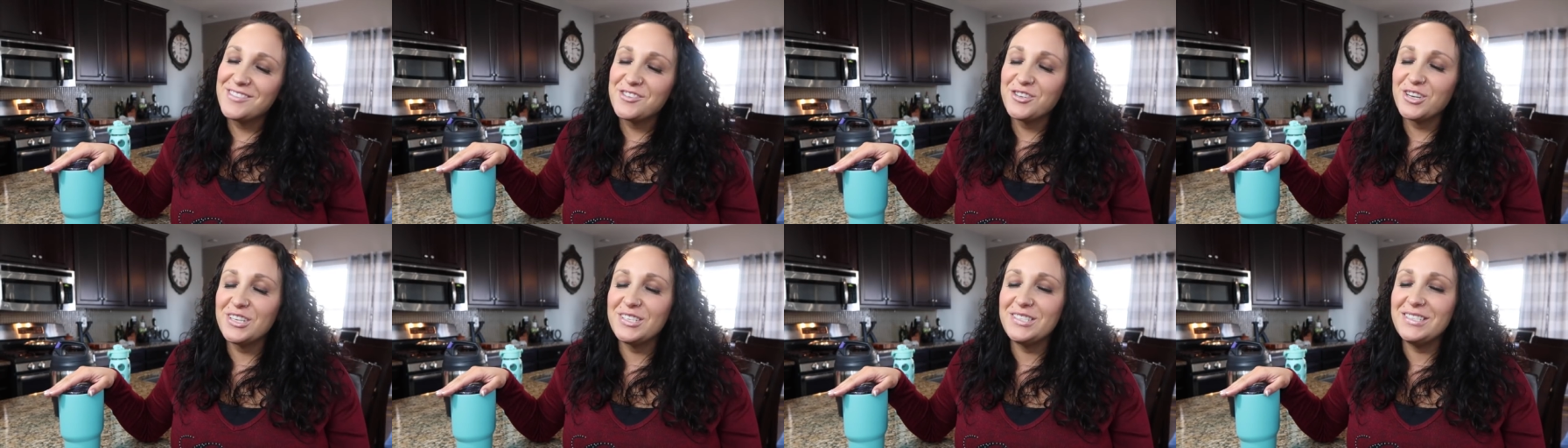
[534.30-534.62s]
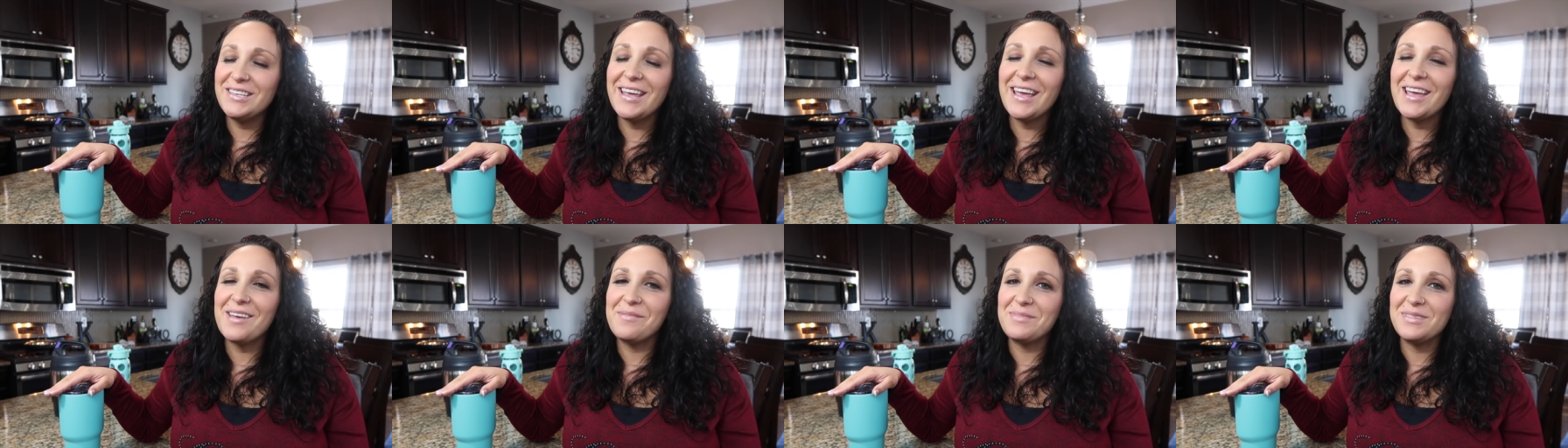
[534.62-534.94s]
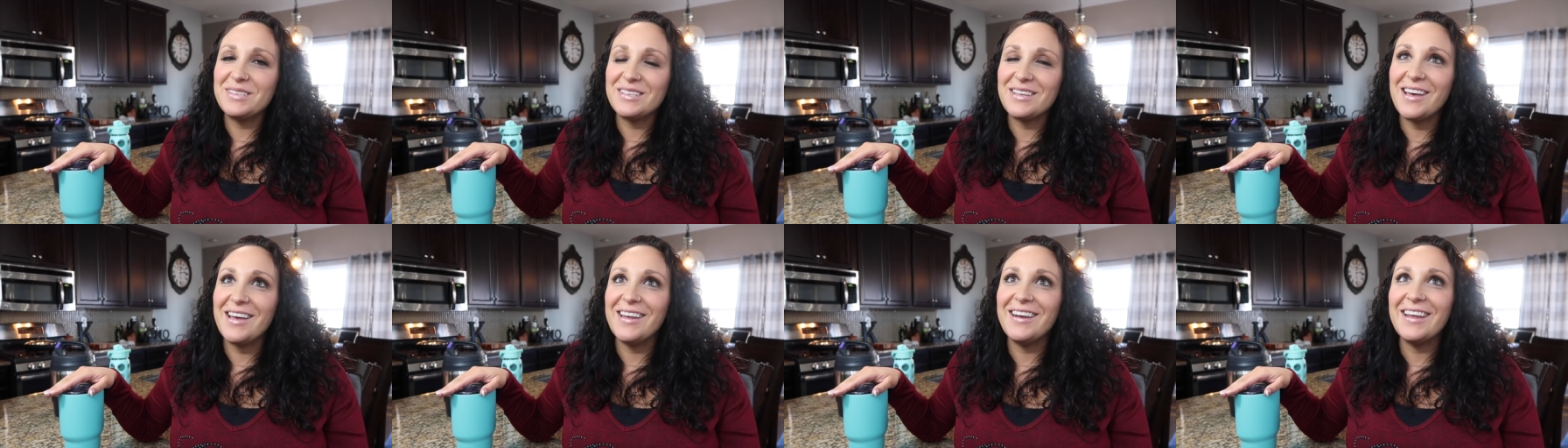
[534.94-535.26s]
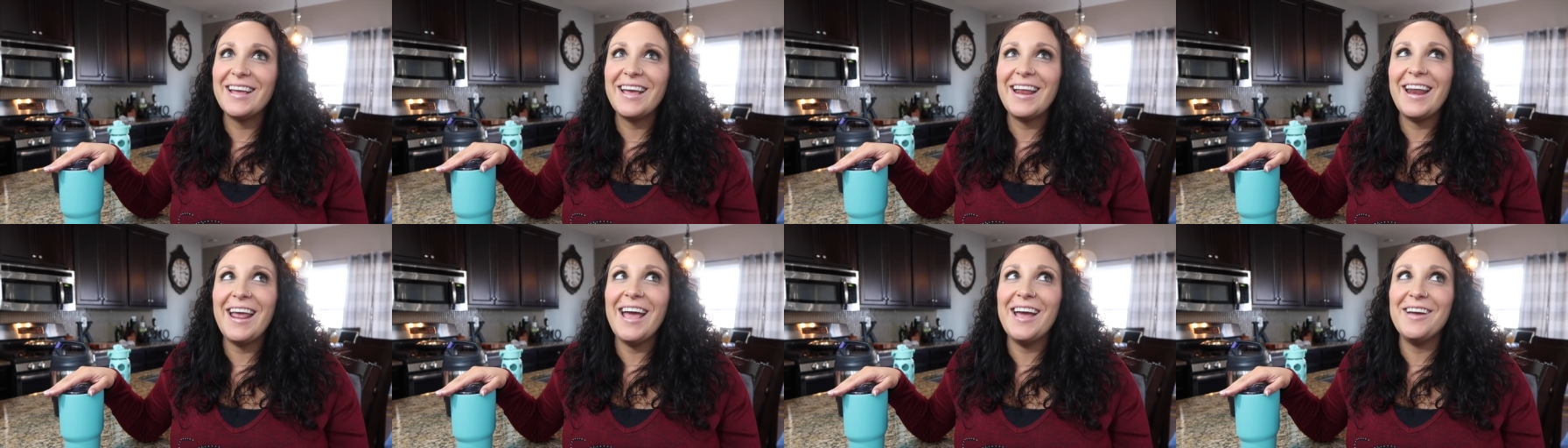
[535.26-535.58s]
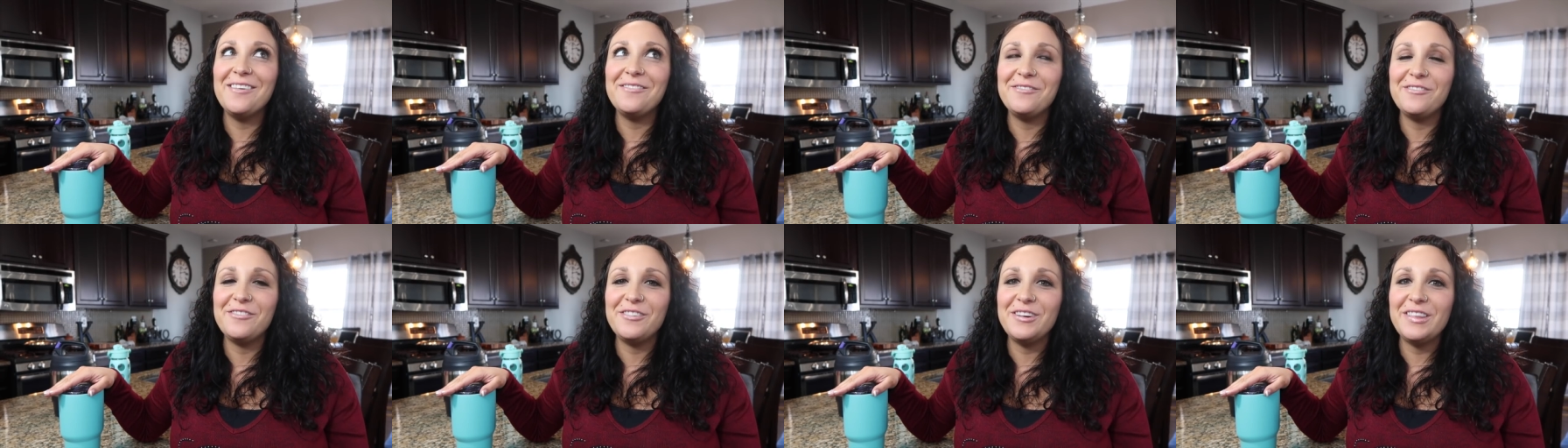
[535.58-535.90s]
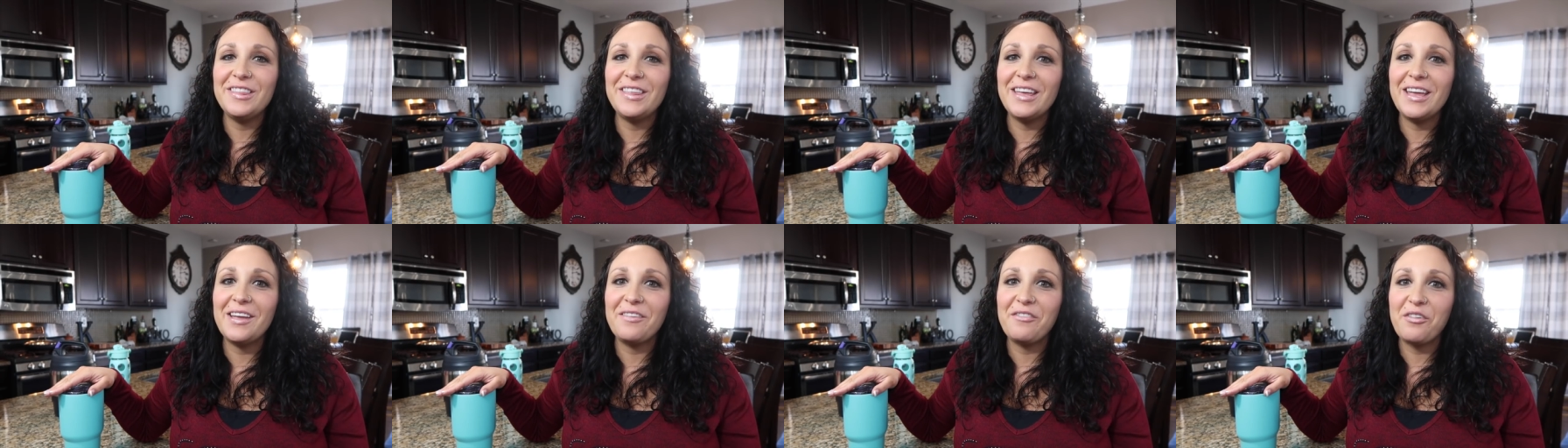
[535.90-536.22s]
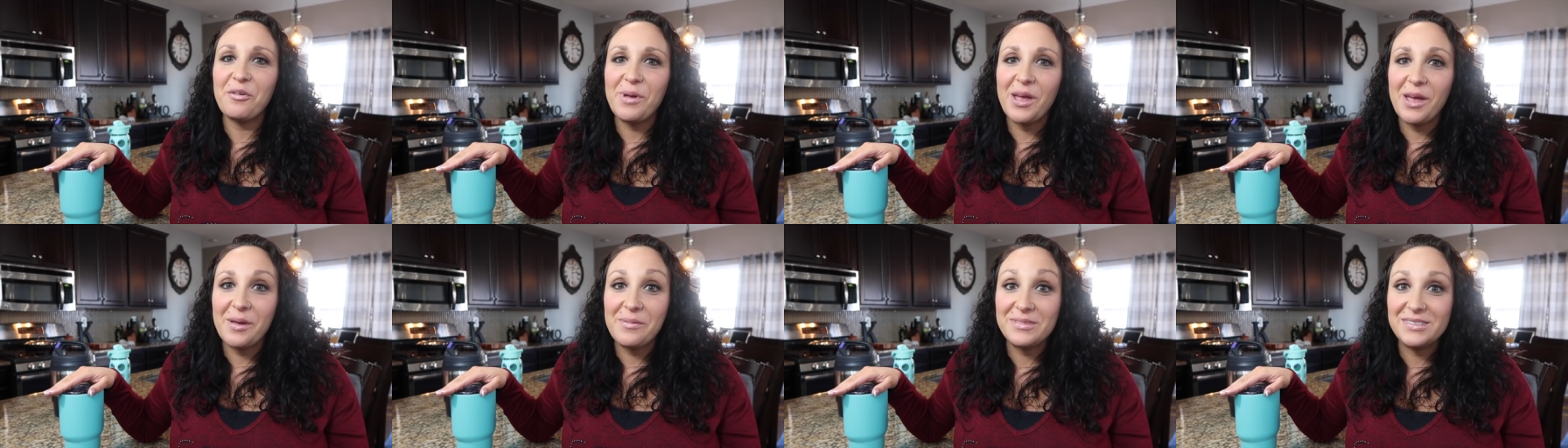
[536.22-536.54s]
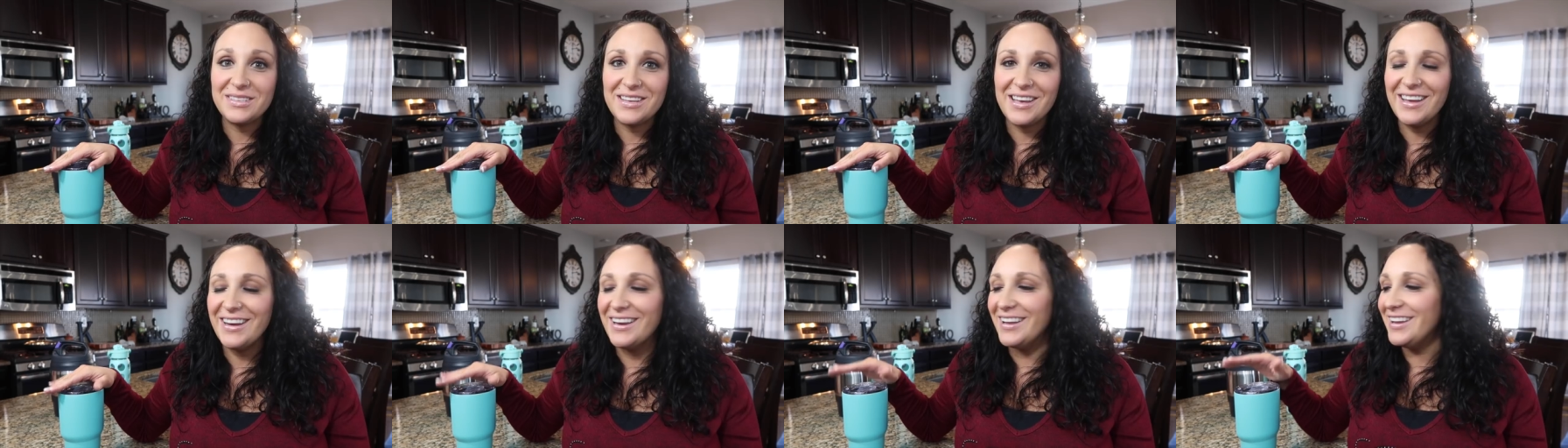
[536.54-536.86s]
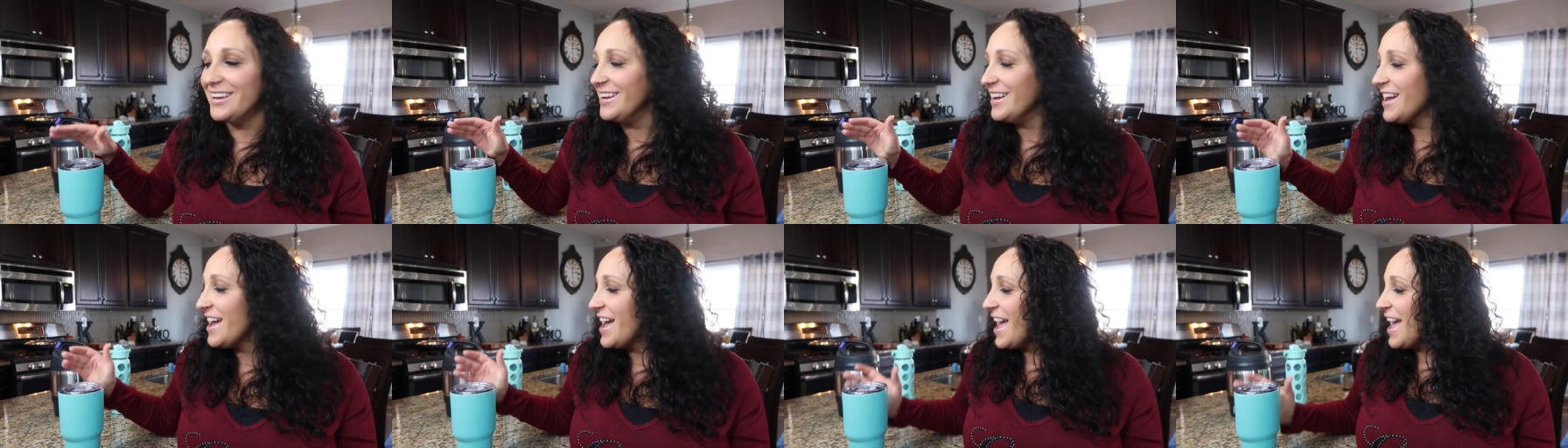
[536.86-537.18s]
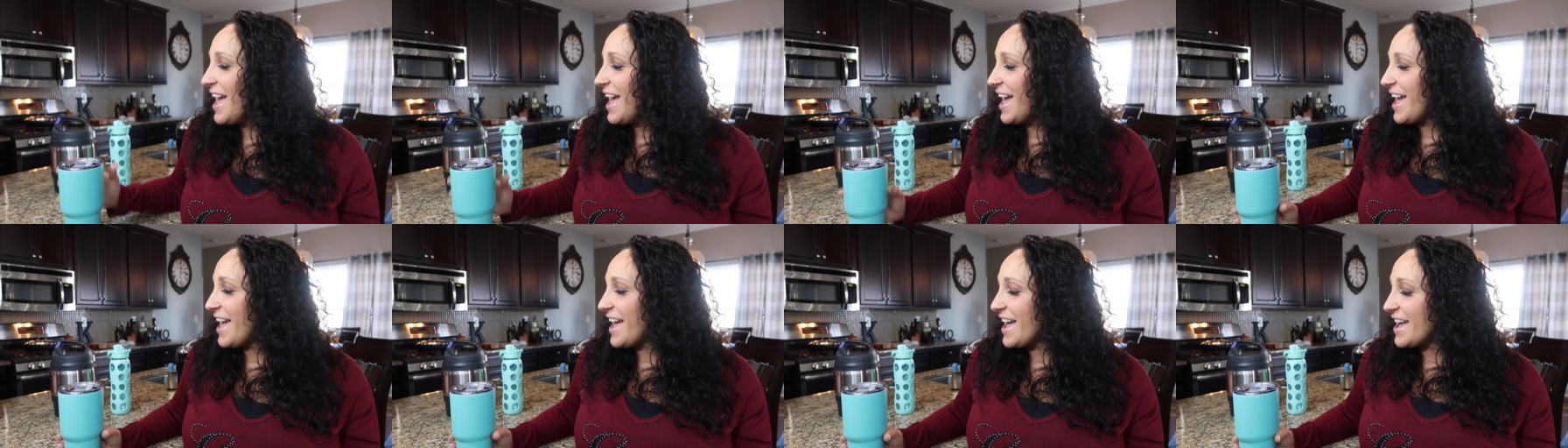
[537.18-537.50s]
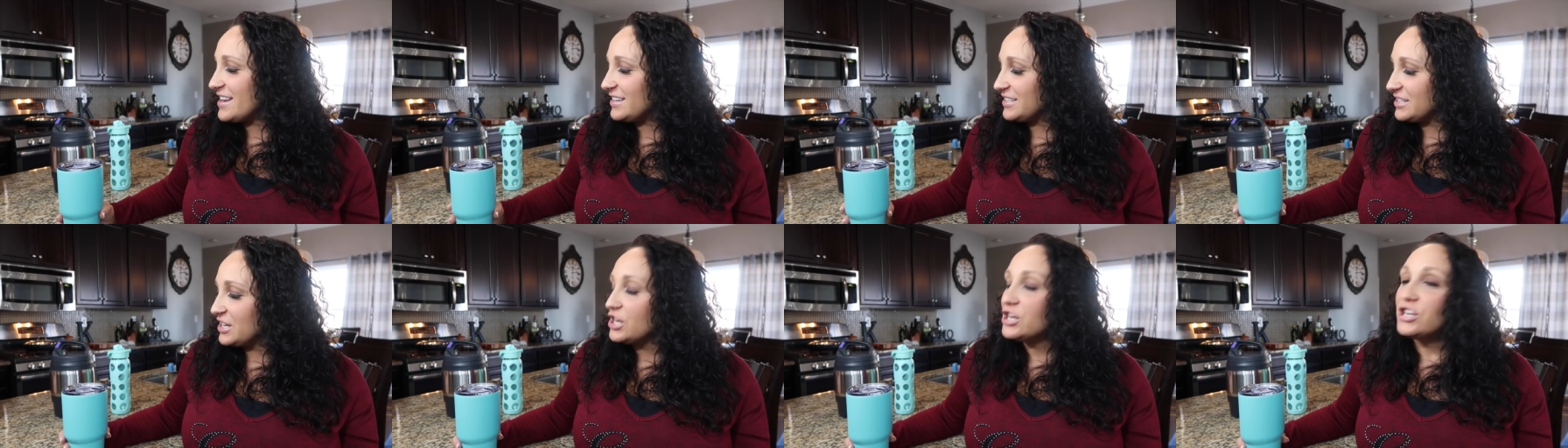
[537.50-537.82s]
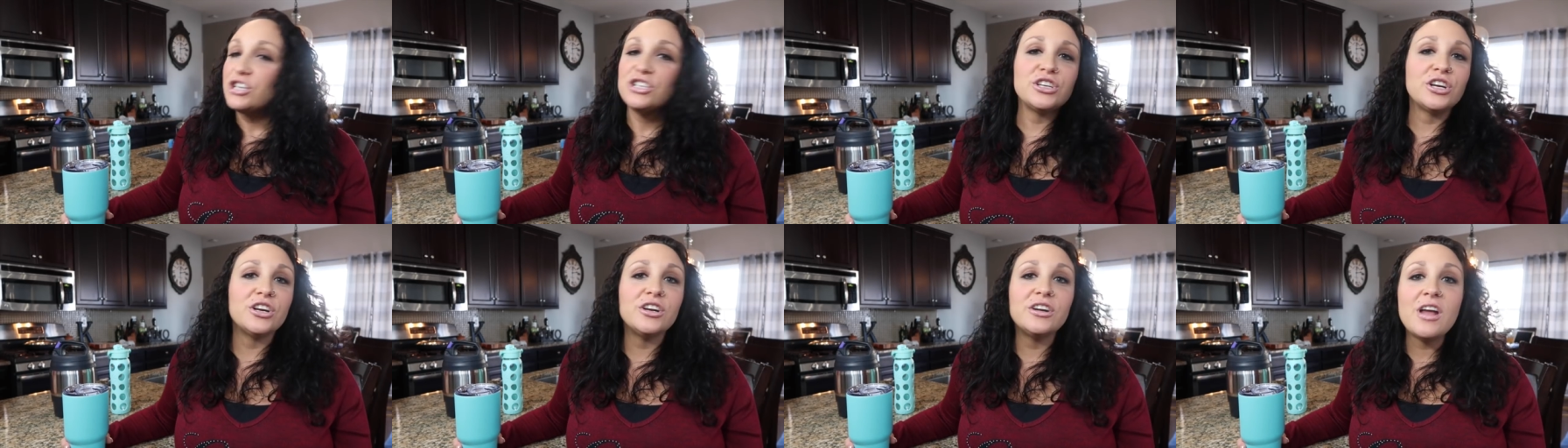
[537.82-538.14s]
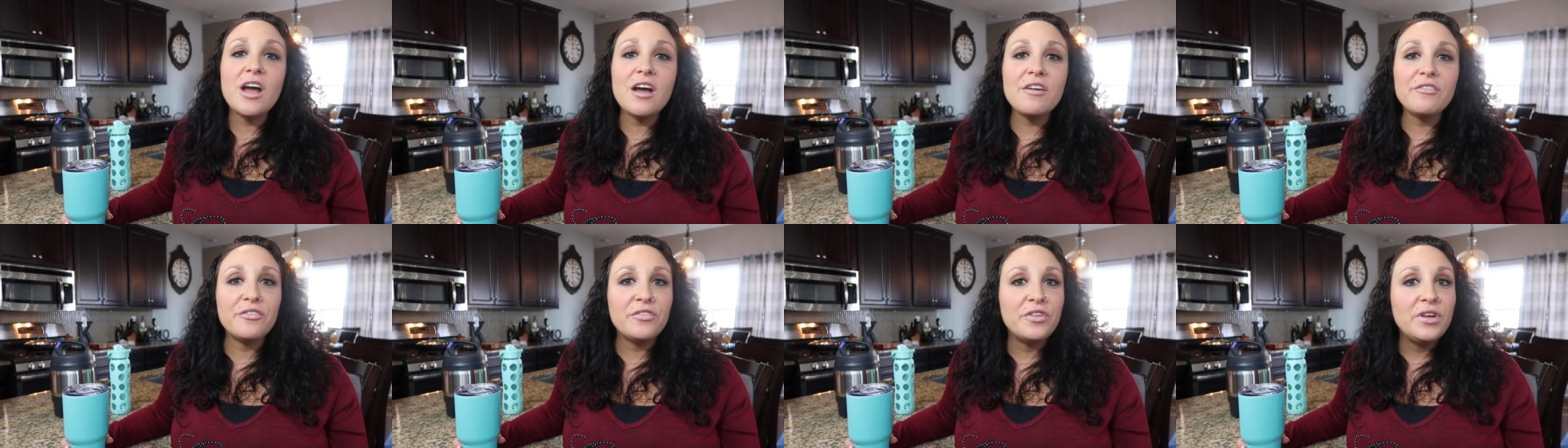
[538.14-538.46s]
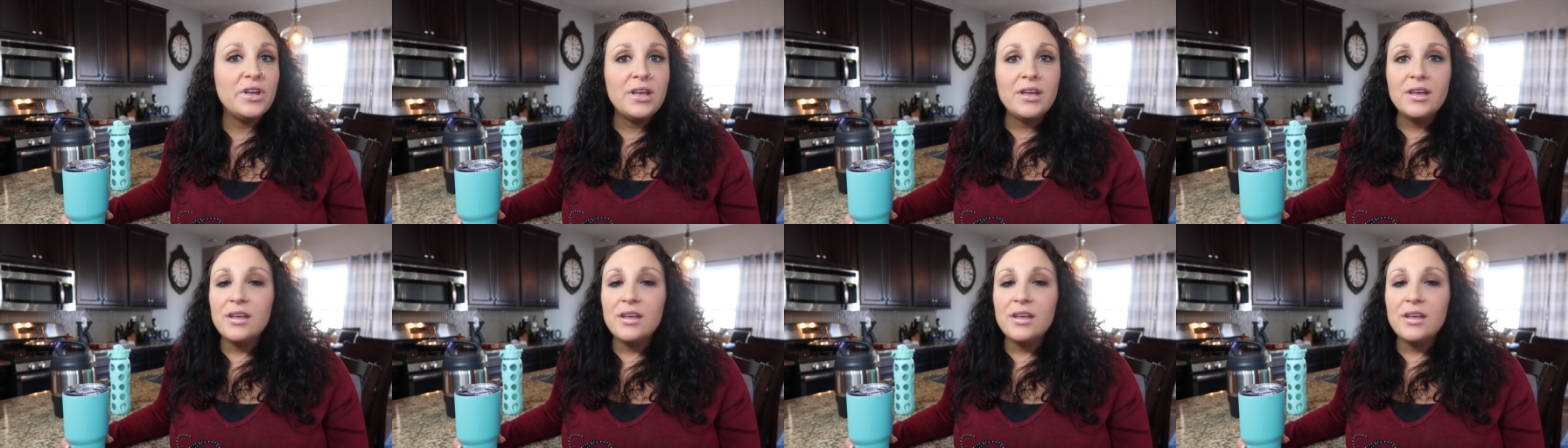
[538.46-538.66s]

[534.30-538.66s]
trusty Amazon, I get everything from Amazon, and sure enough,